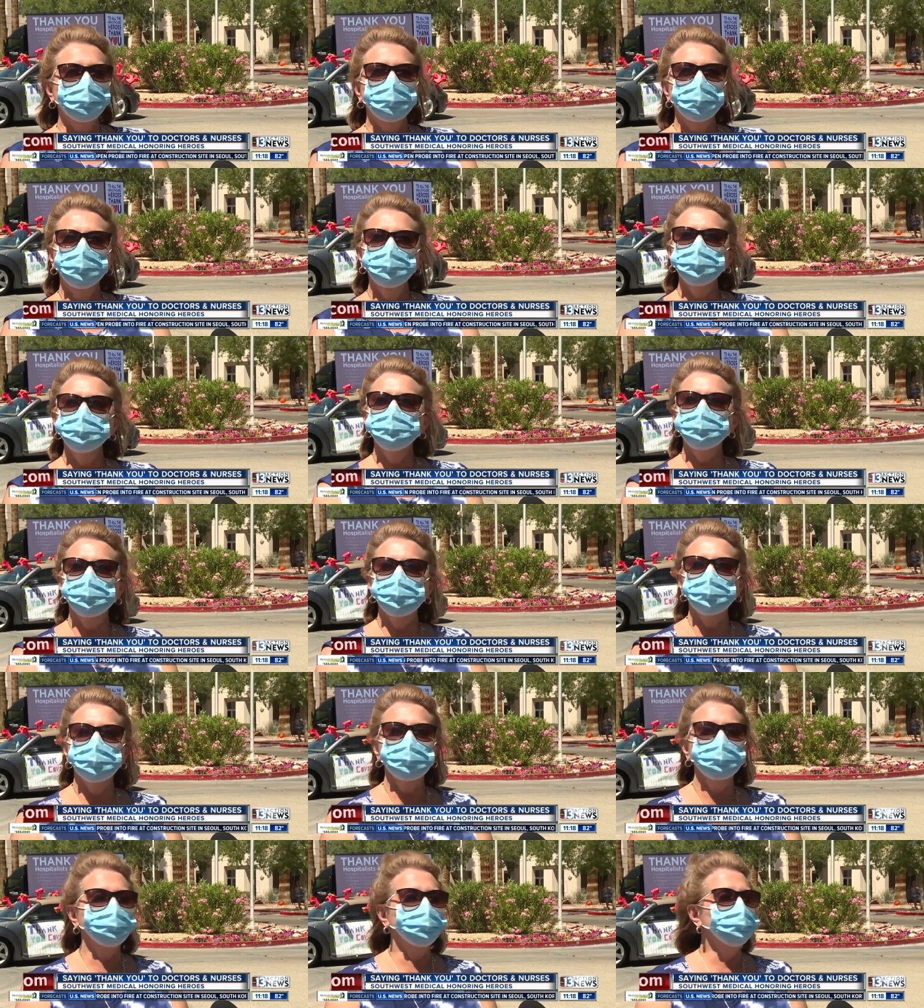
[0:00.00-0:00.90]
come into
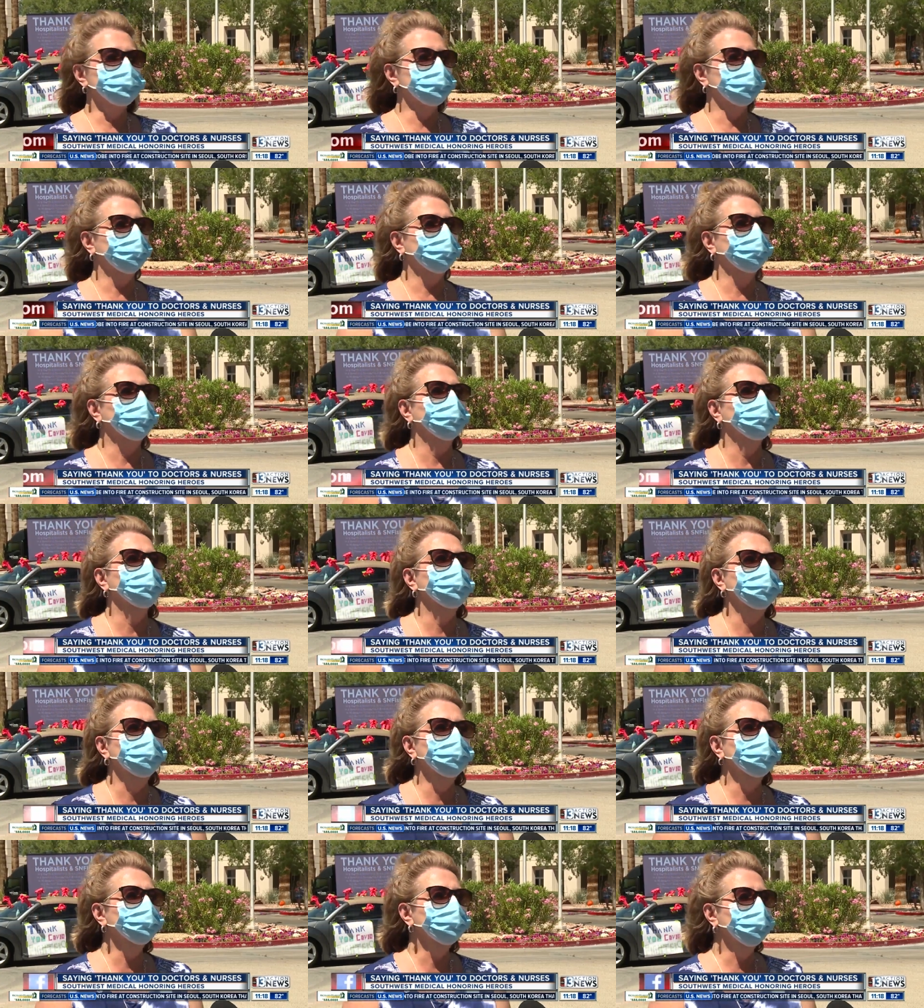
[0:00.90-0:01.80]
work every day.
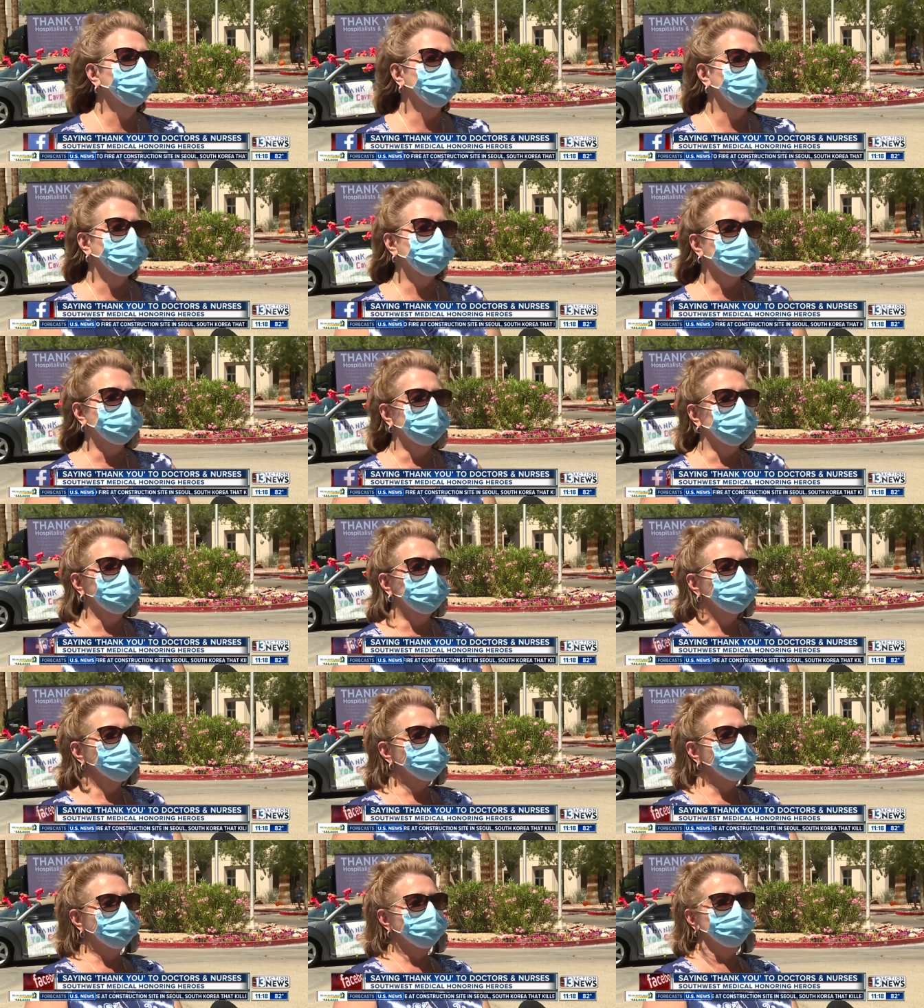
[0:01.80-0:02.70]
Many of them work
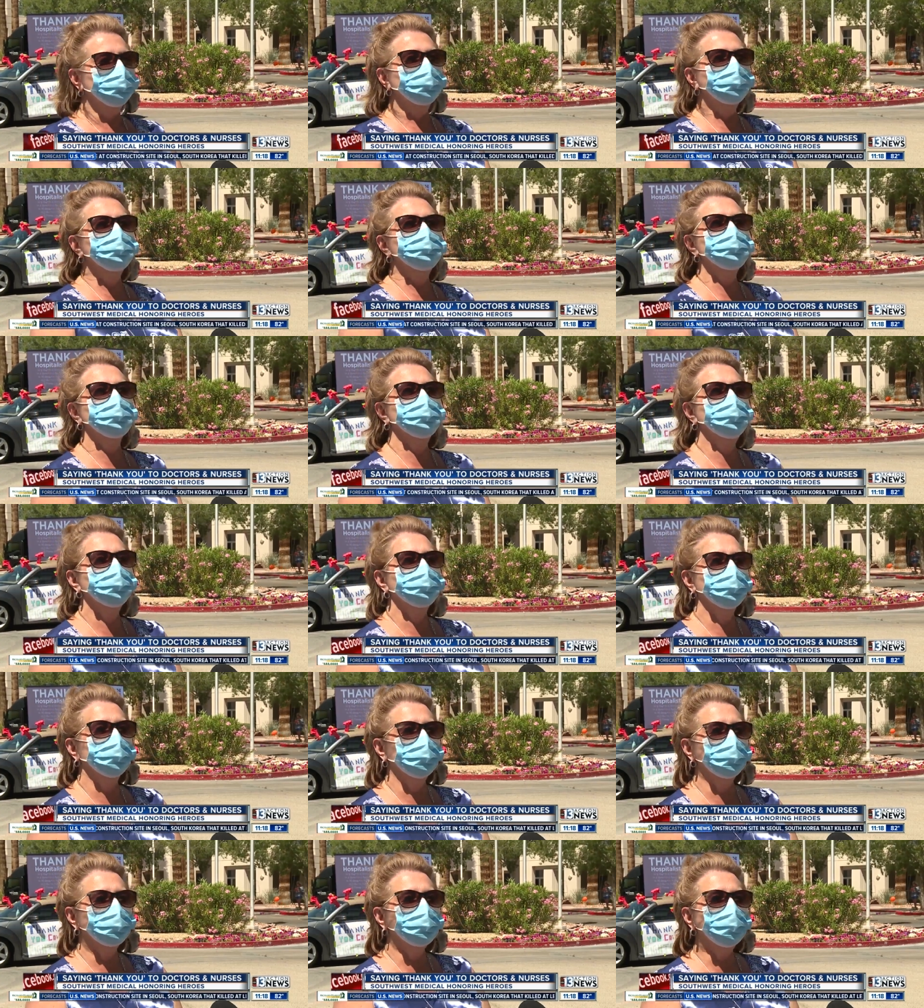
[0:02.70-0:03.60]
nights. They really don't
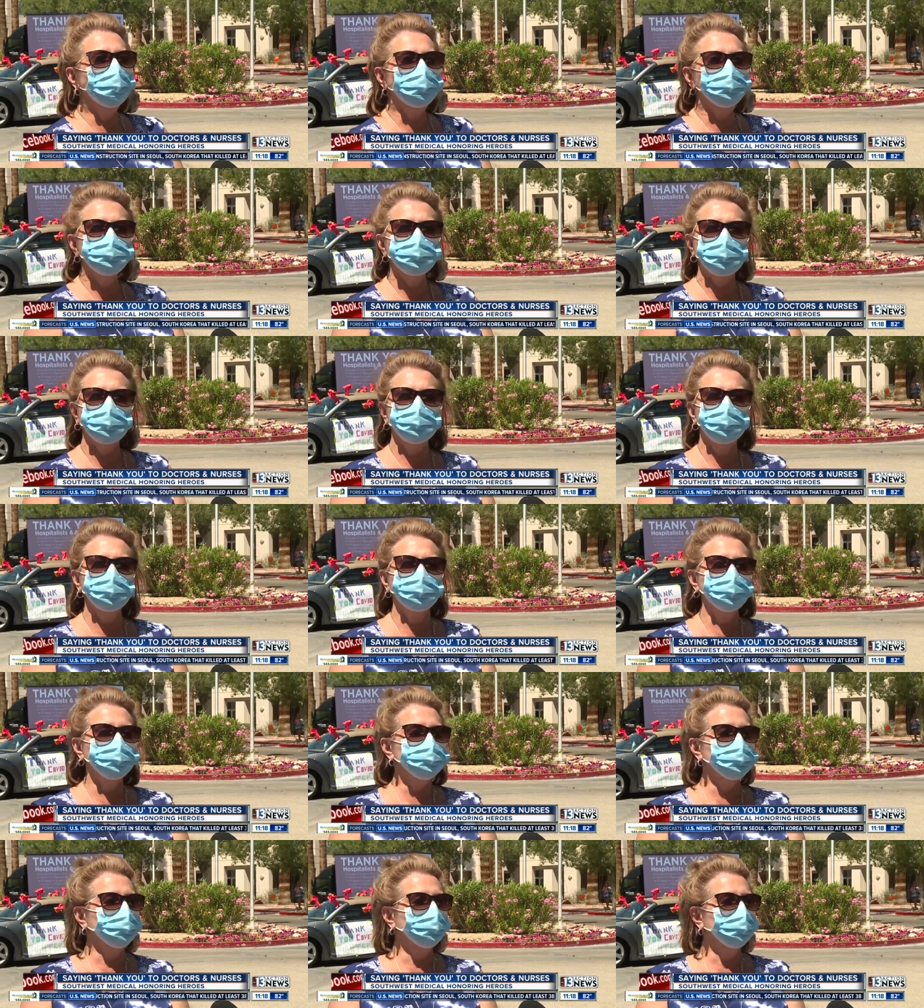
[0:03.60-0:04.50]
have a lot of contact
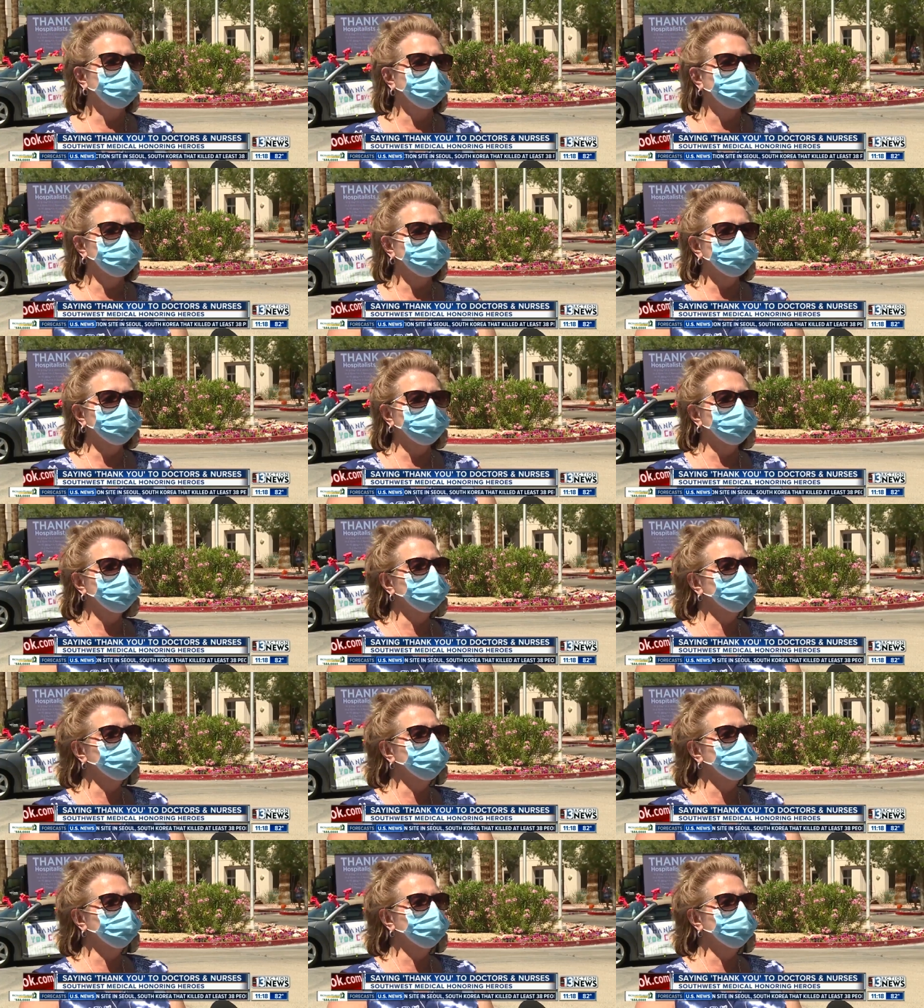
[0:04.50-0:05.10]
with us at work. So